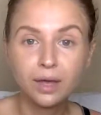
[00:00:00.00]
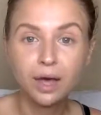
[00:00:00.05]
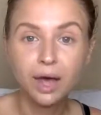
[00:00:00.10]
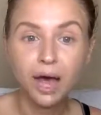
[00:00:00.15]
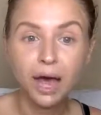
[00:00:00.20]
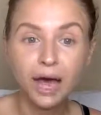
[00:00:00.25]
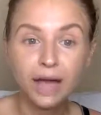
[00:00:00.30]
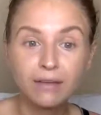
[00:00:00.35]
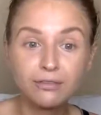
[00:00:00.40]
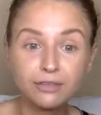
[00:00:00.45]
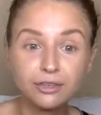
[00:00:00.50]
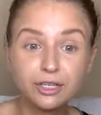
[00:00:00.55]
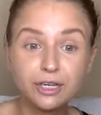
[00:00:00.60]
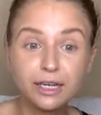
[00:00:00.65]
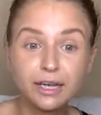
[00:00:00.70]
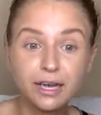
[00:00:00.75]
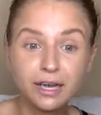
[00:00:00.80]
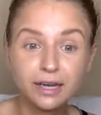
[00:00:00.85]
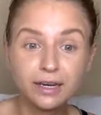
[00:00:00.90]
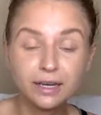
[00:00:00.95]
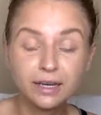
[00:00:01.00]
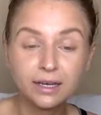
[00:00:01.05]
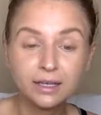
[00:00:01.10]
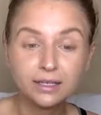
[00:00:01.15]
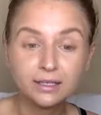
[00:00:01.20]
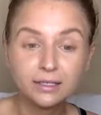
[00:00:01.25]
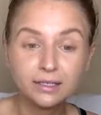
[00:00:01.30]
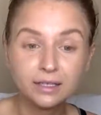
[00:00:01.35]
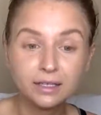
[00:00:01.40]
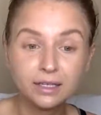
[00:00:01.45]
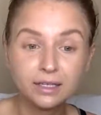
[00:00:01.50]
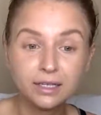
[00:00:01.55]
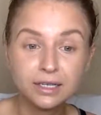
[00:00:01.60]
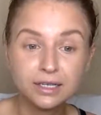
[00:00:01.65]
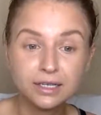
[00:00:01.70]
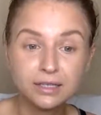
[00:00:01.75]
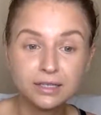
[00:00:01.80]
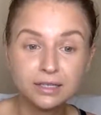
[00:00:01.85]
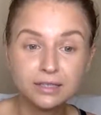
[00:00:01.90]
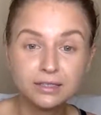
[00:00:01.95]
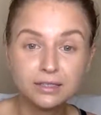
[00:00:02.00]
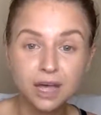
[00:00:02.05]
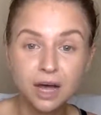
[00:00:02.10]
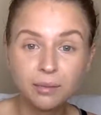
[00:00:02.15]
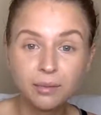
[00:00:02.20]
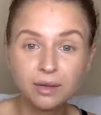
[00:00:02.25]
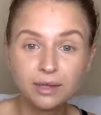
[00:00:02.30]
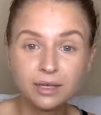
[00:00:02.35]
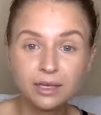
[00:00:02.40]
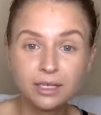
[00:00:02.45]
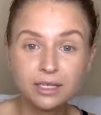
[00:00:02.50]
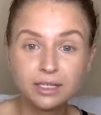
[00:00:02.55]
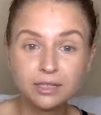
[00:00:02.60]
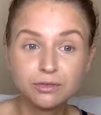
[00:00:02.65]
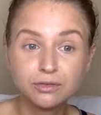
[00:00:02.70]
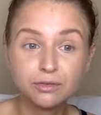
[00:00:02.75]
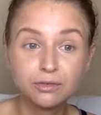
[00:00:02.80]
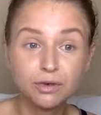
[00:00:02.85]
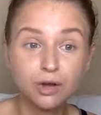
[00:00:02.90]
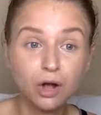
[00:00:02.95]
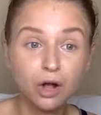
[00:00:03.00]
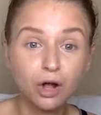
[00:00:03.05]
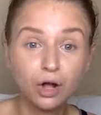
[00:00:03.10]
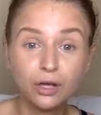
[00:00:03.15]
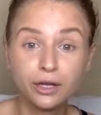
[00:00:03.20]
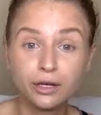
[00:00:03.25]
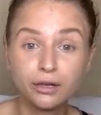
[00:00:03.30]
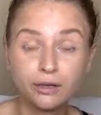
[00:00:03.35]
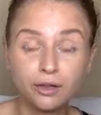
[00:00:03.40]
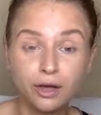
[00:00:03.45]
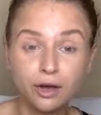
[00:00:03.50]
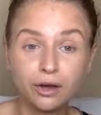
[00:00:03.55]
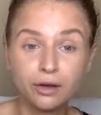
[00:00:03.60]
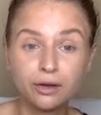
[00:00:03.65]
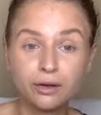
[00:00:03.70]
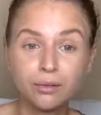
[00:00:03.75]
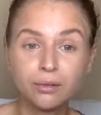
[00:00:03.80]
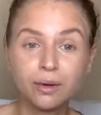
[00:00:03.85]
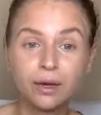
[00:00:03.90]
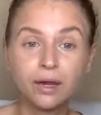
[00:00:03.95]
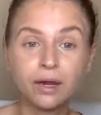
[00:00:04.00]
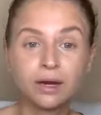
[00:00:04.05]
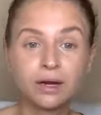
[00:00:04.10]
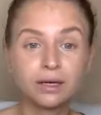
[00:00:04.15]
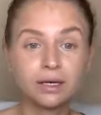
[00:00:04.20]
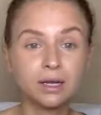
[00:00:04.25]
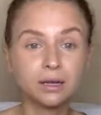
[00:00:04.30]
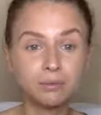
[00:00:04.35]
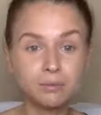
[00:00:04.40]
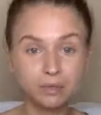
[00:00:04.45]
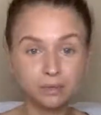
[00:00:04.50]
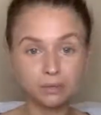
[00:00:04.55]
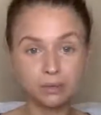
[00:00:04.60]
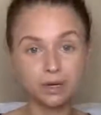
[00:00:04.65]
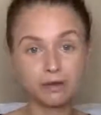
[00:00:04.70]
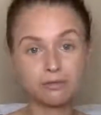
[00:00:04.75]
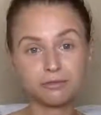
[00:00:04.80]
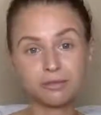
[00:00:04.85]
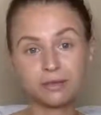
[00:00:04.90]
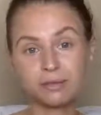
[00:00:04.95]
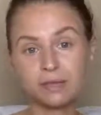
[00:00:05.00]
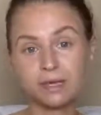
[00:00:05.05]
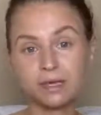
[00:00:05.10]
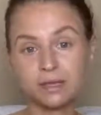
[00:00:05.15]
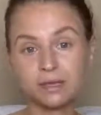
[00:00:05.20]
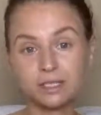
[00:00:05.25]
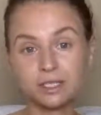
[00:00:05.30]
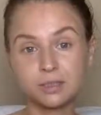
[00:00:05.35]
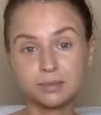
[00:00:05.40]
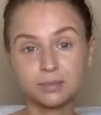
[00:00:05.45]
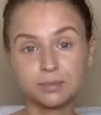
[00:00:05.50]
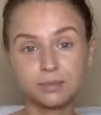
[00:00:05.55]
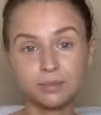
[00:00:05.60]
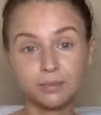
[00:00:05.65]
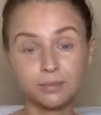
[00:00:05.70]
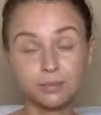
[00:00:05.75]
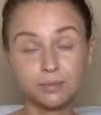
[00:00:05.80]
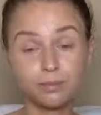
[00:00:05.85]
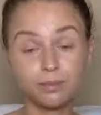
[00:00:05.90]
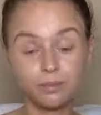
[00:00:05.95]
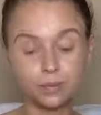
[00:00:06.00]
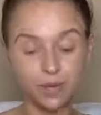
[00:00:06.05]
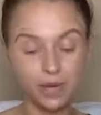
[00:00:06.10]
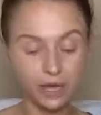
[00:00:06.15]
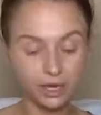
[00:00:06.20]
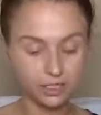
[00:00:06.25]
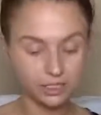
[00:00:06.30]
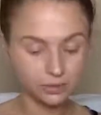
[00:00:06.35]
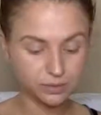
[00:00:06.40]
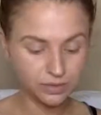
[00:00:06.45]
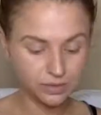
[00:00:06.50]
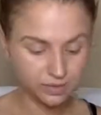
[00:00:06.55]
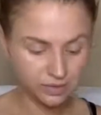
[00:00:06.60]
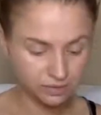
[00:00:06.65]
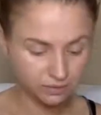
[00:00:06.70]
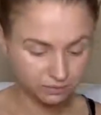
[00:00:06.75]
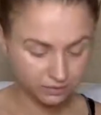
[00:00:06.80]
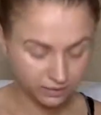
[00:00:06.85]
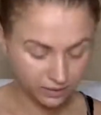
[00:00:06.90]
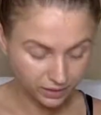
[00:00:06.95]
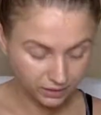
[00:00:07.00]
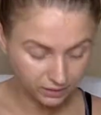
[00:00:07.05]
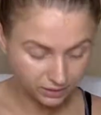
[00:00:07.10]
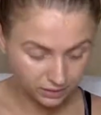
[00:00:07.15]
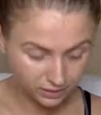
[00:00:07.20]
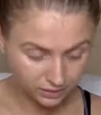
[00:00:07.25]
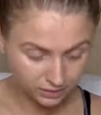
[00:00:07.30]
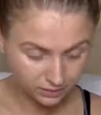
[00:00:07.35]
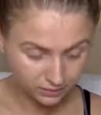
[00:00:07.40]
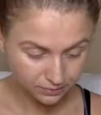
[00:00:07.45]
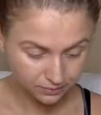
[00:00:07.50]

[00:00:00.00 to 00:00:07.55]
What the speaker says: I've created lists on top of lists all year long where number one for me, I actually received this